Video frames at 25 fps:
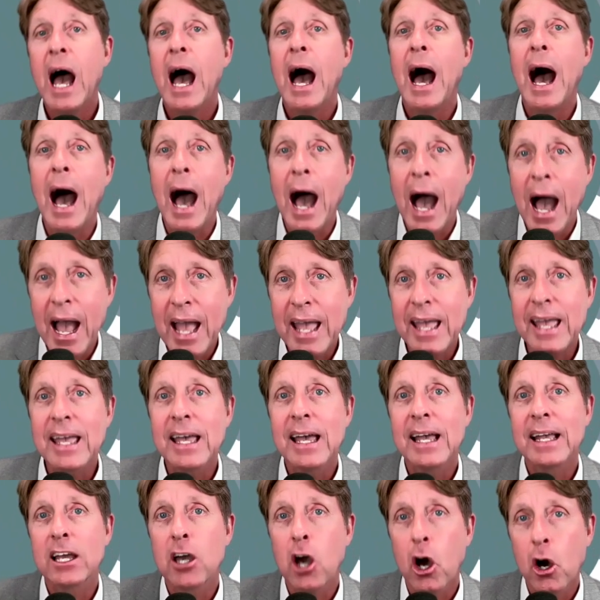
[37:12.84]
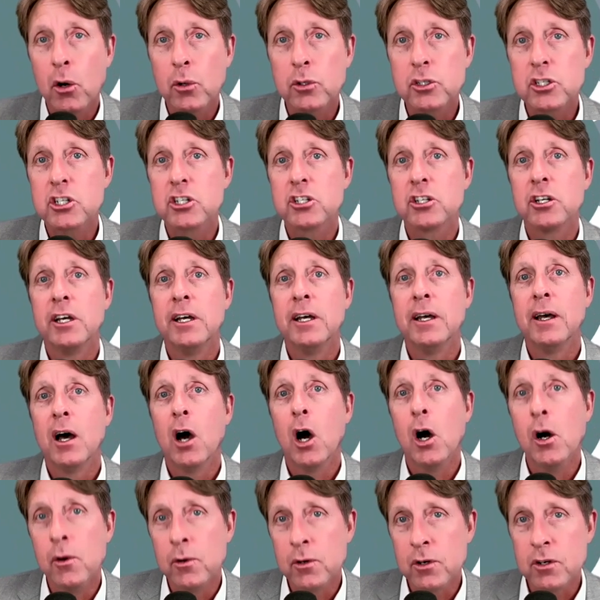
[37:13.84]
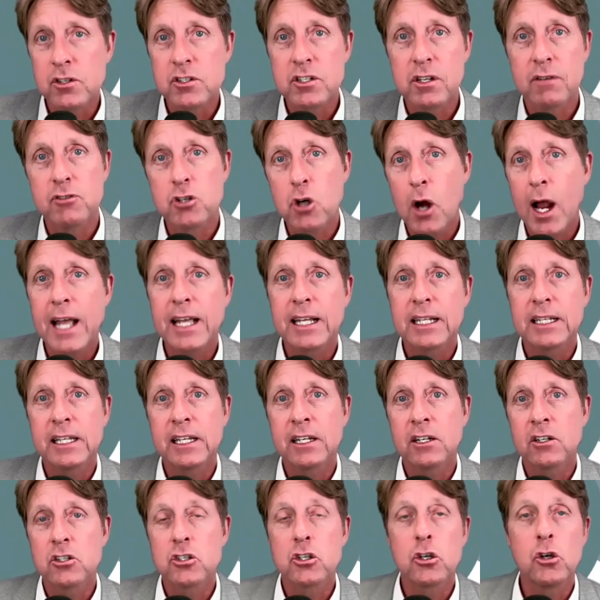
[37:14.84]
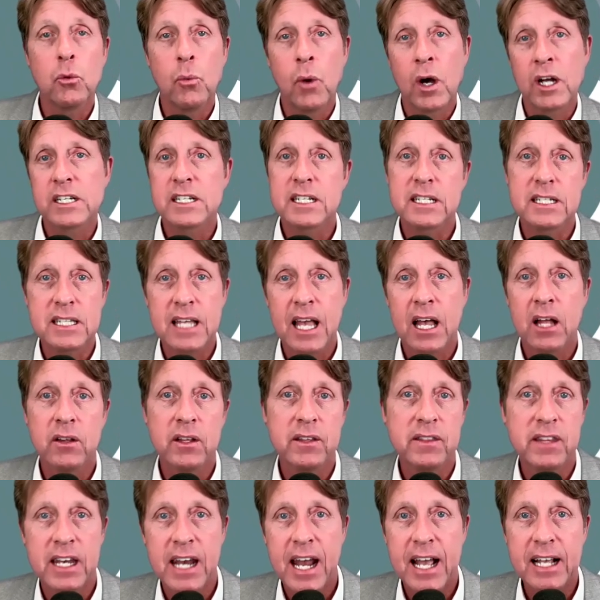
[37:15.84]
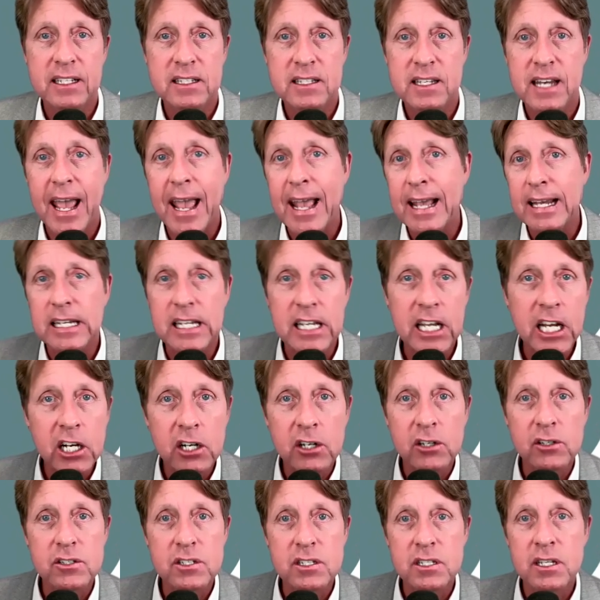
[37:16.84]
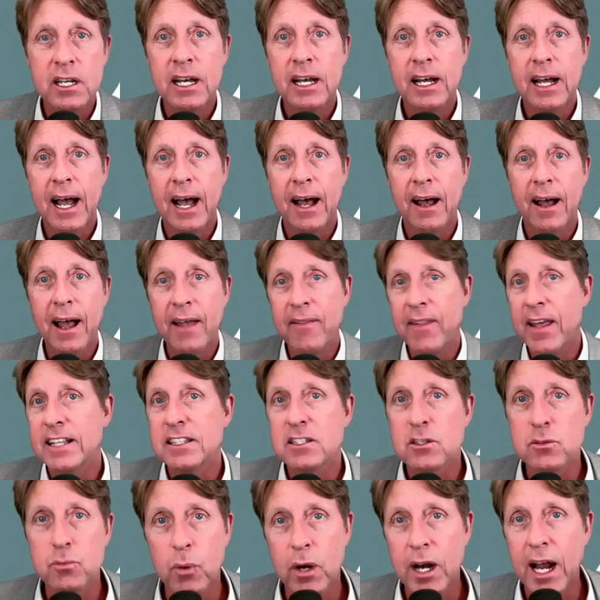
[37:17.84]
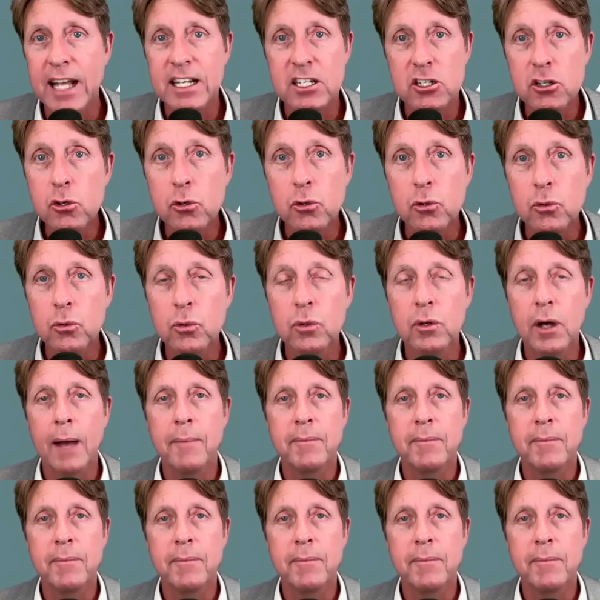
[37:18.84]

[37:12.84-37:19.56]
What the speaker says: I coach owners of dry cleaners who want to sell in the next 8 years. And that's what I do.